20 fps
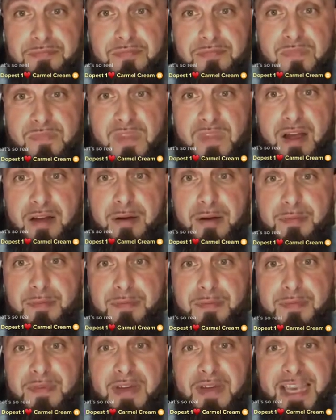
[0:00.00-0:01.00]
Um,
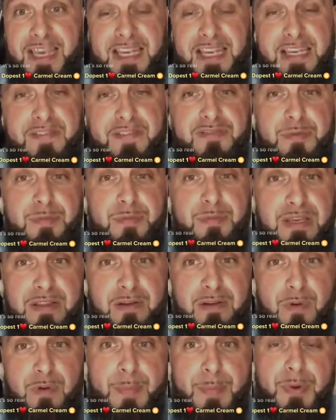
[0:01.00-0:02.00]
Lived to be the
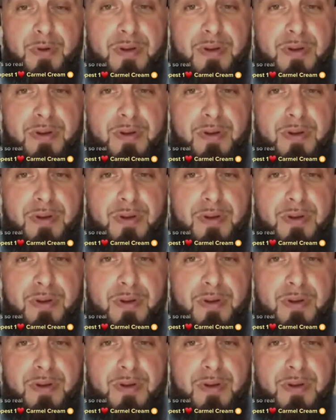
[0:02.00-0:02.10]
ripe old